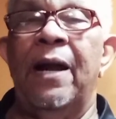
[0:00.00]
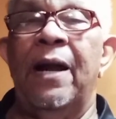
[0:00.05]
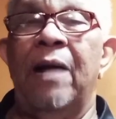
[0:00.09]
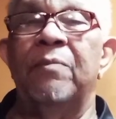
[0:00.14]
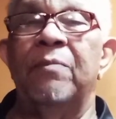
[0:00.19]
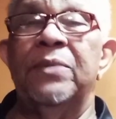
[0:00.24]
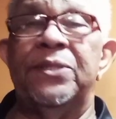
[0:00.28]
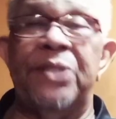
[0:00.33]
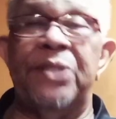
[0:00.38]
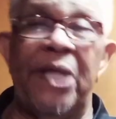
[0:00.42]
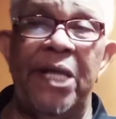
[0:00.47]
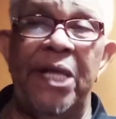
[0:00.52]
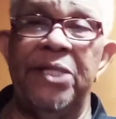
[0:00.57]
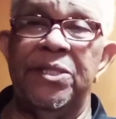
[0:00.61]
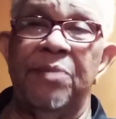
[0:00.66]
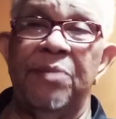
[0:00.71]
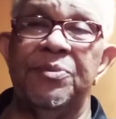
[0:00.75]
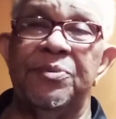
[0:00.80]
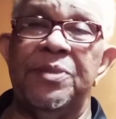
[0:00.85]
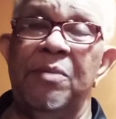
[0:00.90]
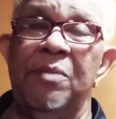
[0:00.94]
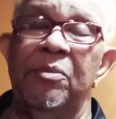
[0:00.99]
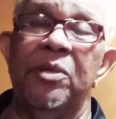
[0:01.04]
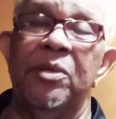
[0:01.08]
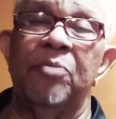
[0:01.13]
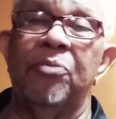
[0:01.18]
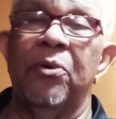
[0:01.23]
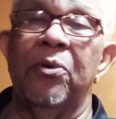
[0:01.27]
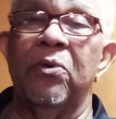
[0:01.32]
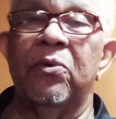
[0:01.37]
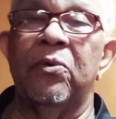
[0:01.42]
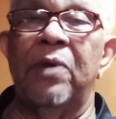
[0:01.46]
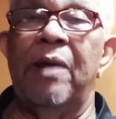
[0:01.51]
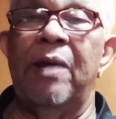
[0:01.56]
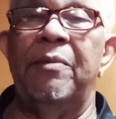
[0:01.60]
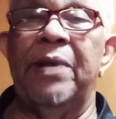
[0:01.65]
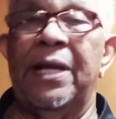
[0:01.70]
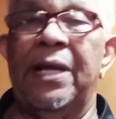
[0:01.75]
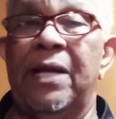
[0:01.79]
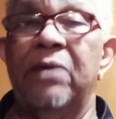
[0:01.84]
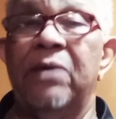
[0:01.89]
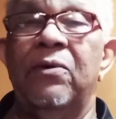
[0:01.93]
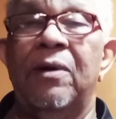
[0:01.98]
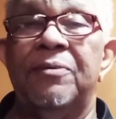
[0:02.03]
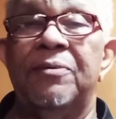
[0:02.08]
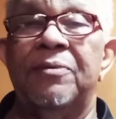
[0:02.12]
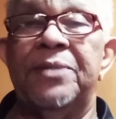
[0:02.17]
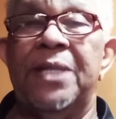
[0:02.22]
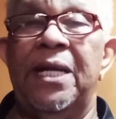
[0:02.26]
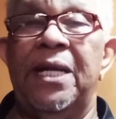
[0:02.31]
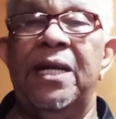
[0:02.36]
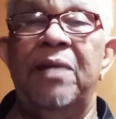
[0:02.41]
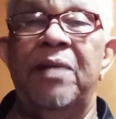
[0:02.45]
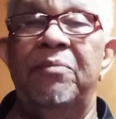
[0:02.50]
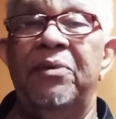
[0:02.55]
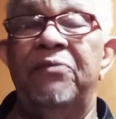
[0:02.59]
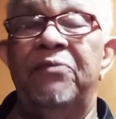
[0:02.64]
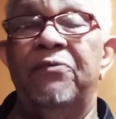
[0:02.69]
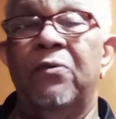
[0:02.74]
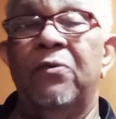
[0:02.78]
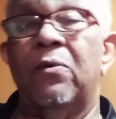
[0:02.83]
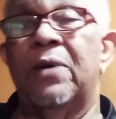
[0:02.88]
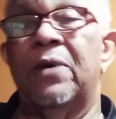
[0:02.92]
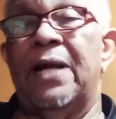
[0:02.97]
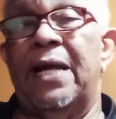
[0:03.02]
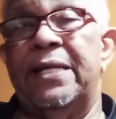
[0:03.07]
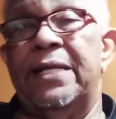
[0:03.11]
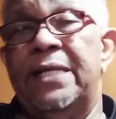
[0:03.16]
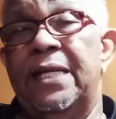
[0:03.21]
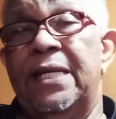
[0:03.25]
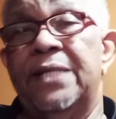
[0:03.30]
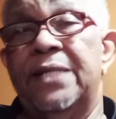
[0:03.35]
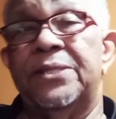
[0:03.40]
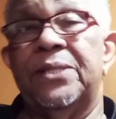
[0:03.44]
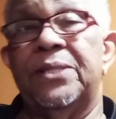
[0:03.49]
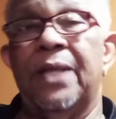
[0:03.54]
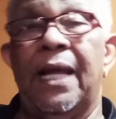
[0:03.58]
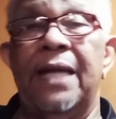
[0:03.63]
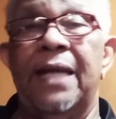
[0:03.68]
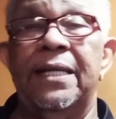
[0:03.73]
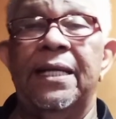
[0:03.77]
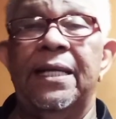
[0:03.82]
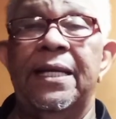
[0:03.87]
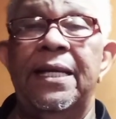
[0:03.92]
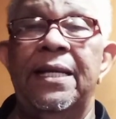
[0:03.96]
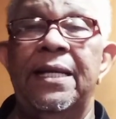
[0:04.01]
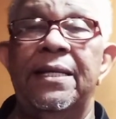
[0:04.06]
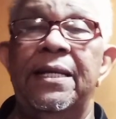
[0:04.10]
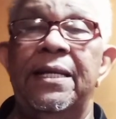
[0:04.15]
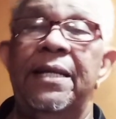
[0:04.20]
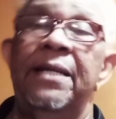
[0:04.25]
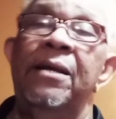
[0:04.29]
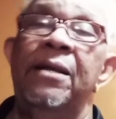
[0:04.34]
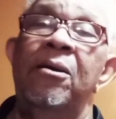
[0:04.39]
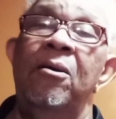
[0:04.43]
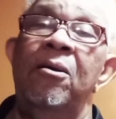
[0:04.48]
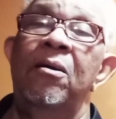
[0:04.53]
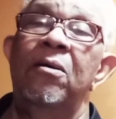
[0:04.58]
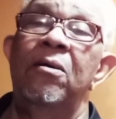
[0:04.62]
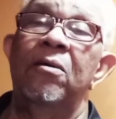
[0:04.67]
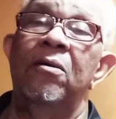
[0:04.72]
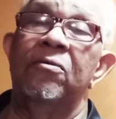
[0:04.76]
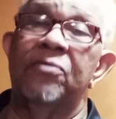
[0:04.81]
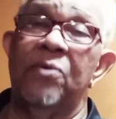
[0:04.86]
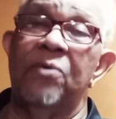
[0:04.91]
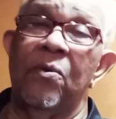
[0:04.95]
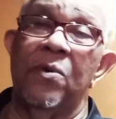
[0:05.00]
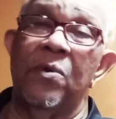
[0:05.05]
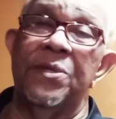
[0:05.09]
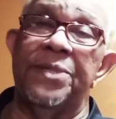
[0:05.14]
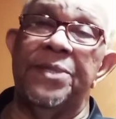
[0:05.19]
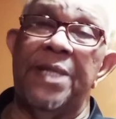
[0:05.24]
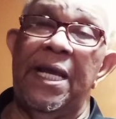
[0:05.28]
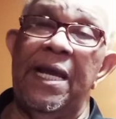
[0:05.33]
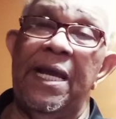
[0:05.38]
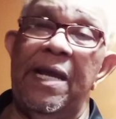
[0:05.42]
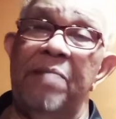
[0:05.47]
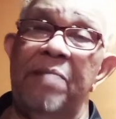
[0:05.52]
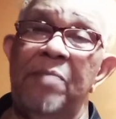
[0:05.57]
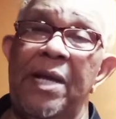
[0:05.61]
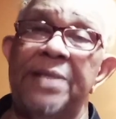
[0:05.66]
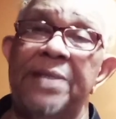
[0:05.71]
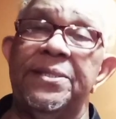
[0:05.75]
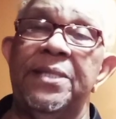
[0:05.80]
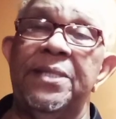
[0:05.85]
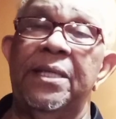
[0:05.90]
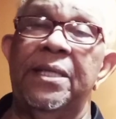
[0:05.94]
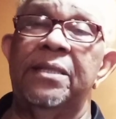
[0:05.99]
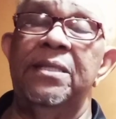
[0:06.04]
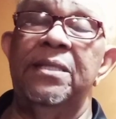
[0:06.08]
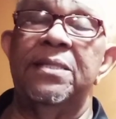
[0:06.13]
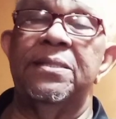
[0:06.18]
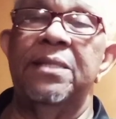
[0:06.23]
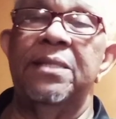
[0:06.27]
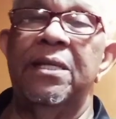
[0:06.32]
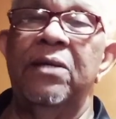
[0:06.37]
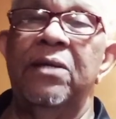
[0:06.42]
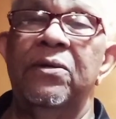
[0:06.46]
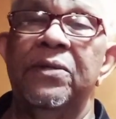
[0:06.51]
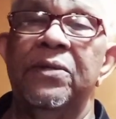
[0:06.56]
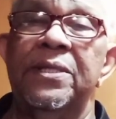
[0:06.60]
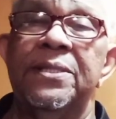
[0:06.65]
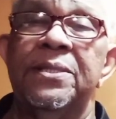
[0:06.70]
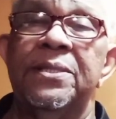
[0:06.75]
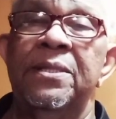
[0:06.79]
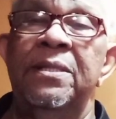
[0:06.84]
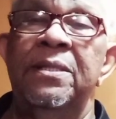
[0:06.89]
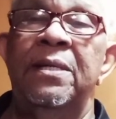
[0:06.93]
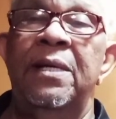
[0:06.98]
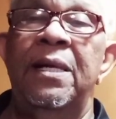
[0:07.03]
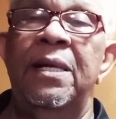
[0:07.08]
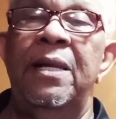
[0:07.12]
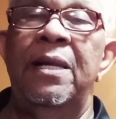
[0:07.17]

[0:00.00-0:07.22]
I'm going to change up some of the programming. I know I've said that before, and I did slightly. And then, of course, I had my sickness and illness.